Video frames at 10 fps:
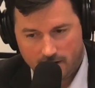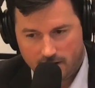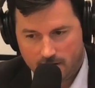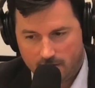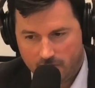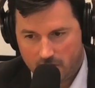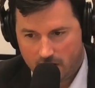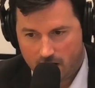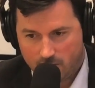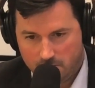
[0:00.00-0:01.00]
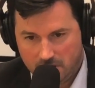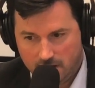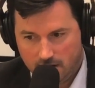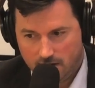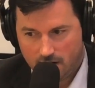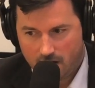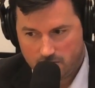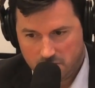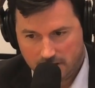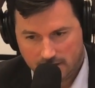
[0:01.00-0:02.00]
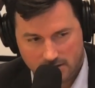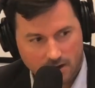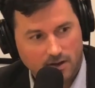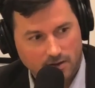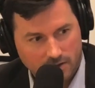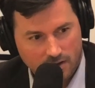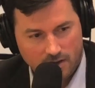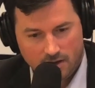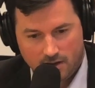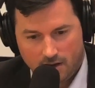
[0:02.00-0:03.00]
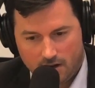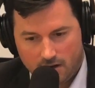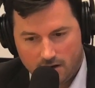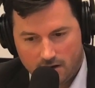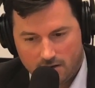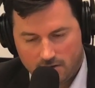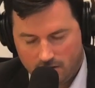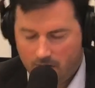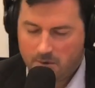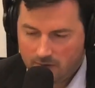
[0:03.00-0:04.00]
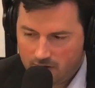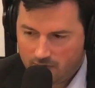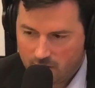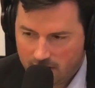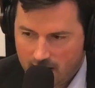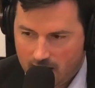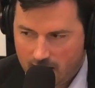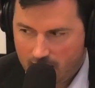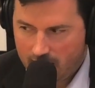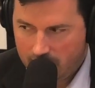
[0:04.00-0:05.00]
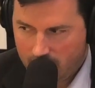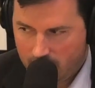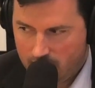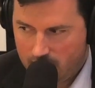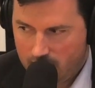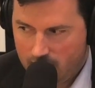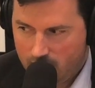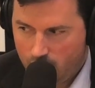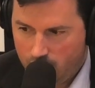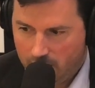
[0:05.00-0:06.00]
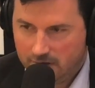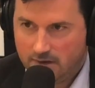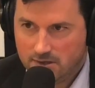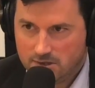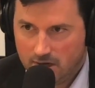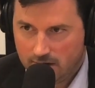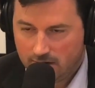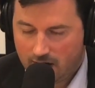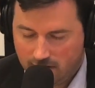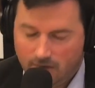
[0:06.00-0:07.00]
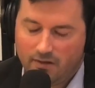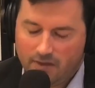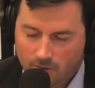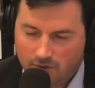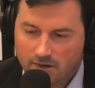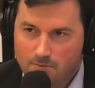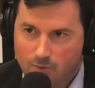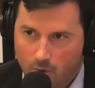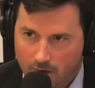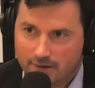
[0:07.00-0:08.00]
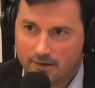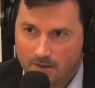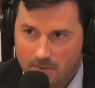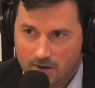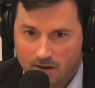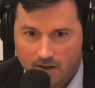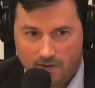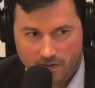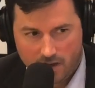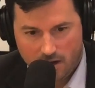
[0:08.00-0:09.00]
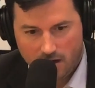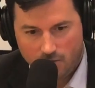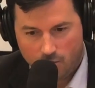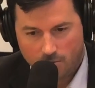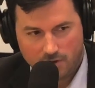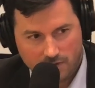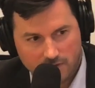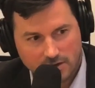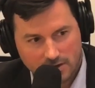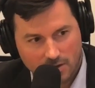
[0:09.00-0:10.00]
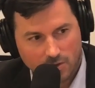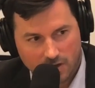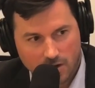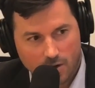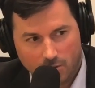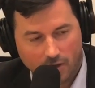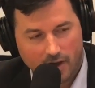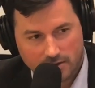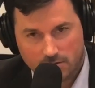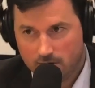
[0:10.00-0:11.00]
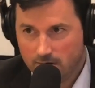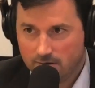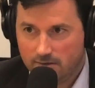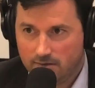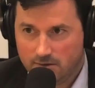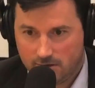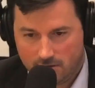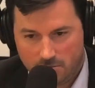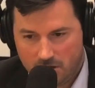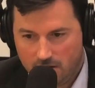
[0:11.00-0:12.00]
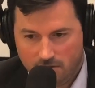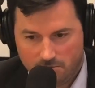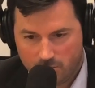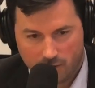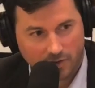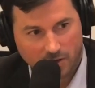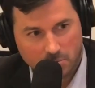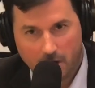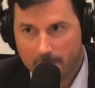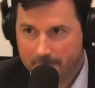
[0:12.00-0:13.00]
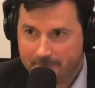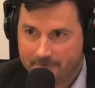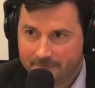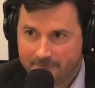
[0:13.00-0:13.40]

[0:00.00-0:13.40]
And I would be stunned. Let me inverse that. I think we'll see I think we'll see more excitement than what we've even seen with EO in the last 3 years, just to be perfectly blunt.